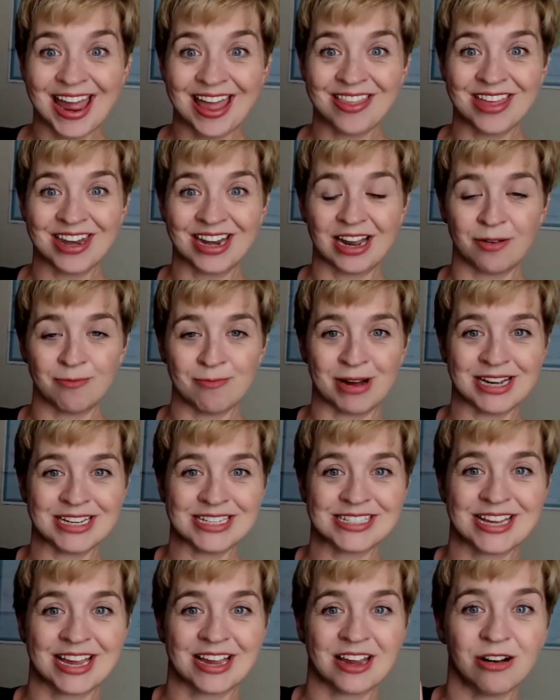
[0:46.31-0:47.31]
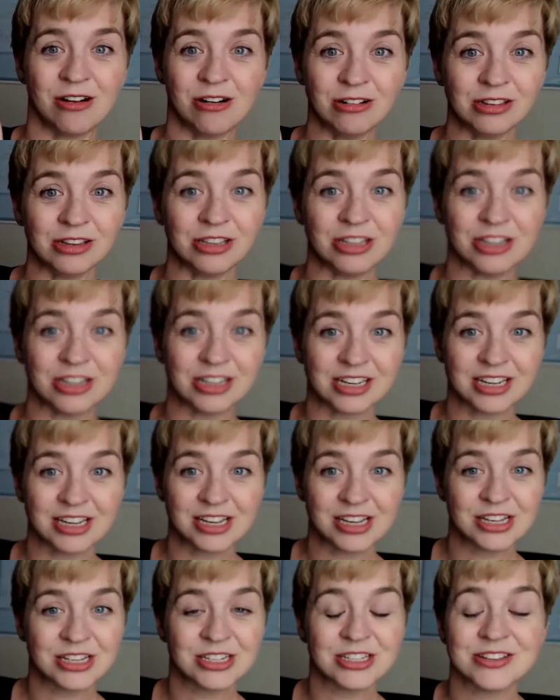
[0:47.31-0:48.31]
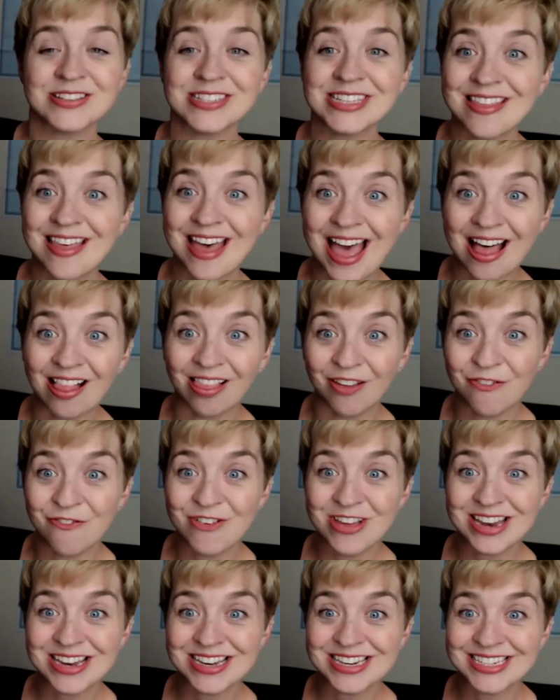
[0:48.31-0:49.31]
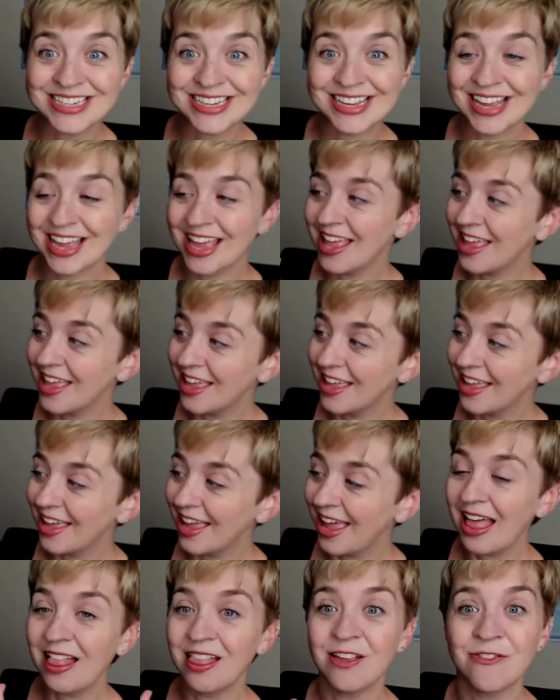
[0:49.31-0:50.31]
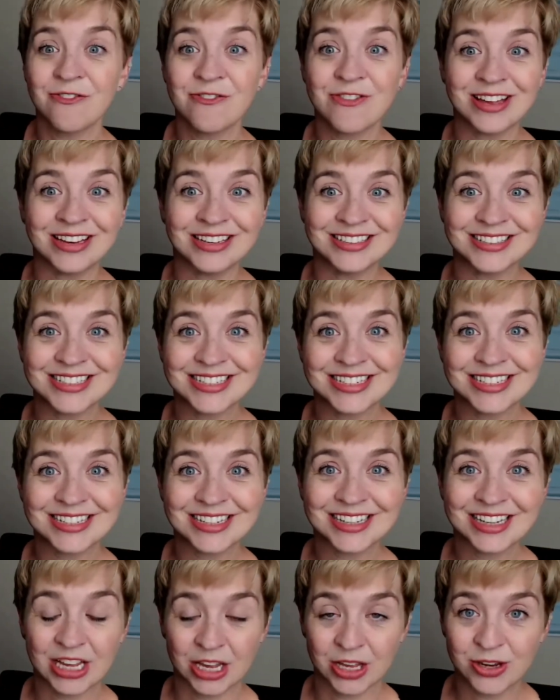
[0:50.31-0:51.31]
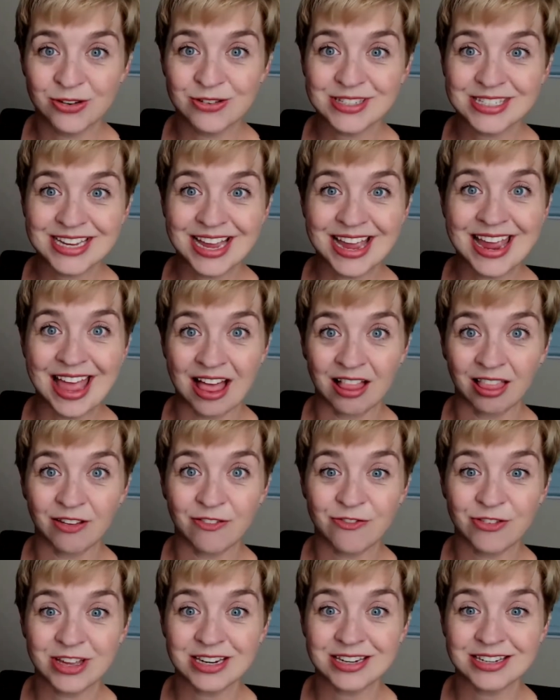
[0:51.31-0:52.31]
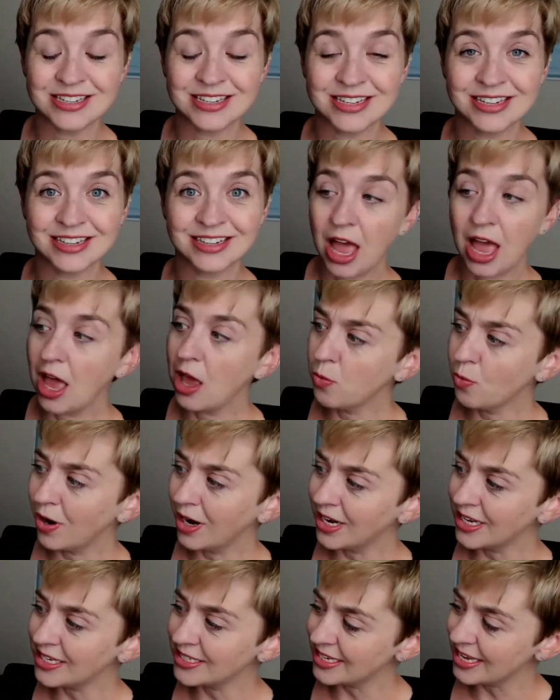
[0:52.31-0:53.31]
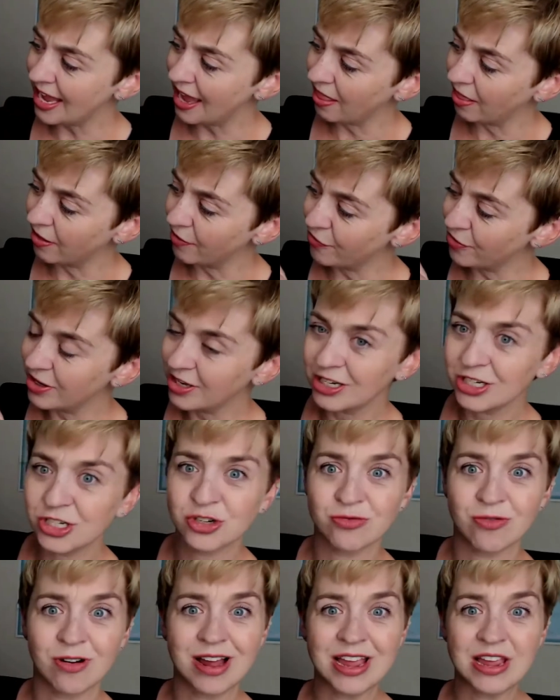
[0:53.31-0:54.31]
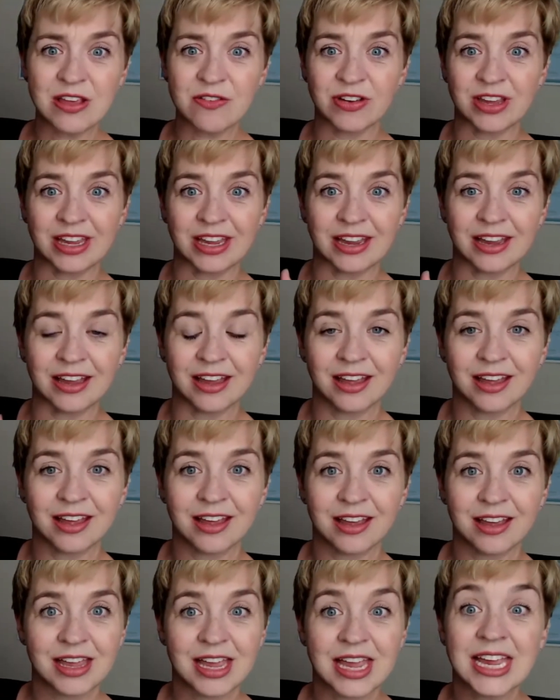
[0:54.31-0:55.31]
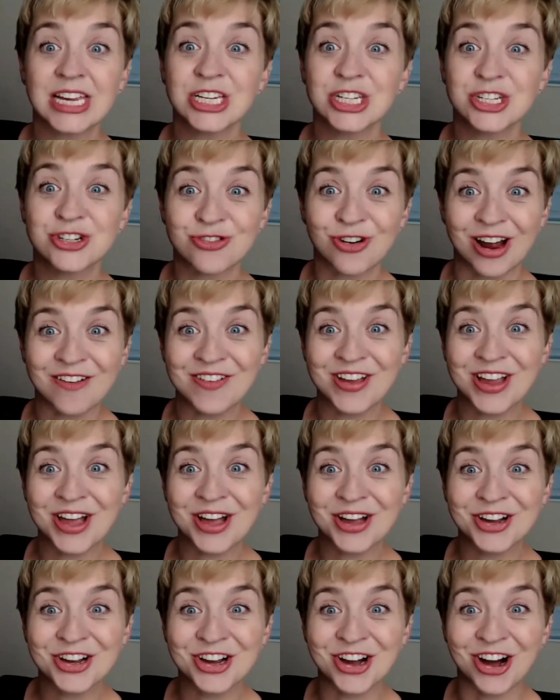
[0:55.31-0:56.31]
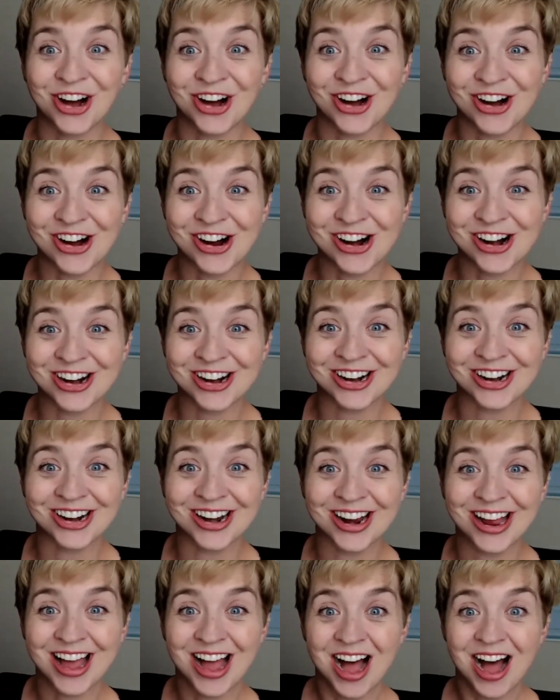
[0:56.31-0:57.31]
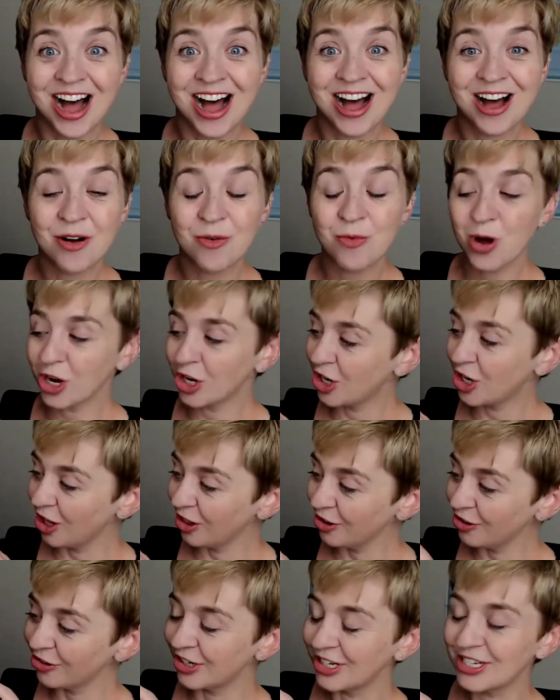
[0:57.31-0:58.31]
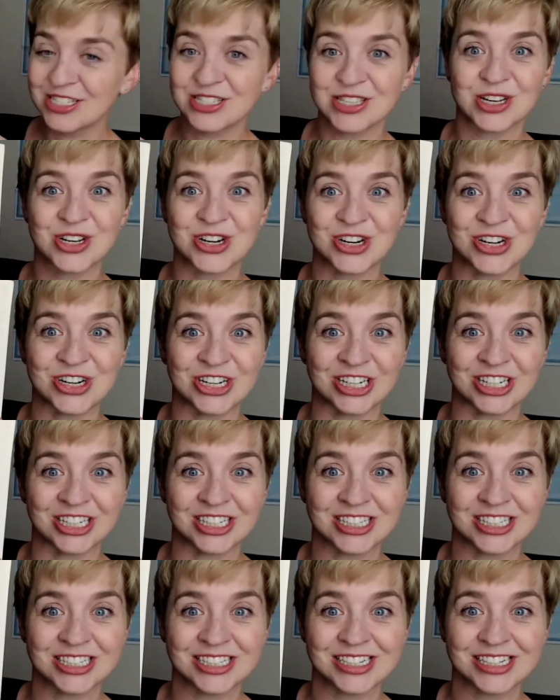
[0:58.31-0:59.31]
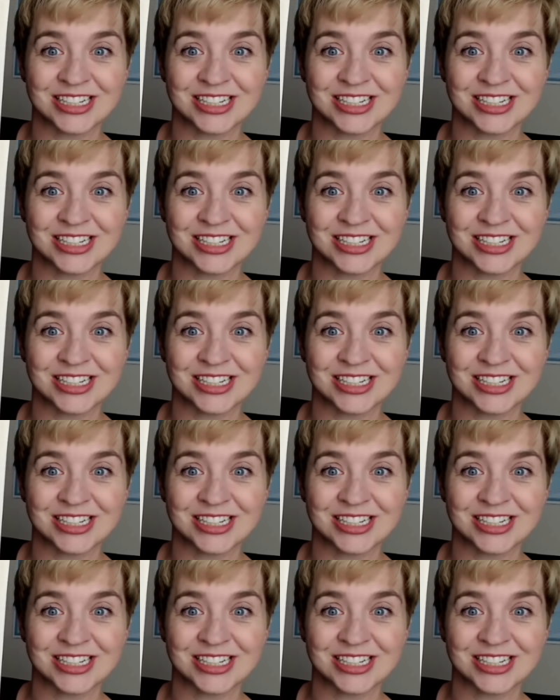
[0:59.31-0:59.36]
And then I might say, "Oh, look, do you see the elephant? Elephant. Can you say elephant? And what is the elephant driving? It's driving a car. What color is the car?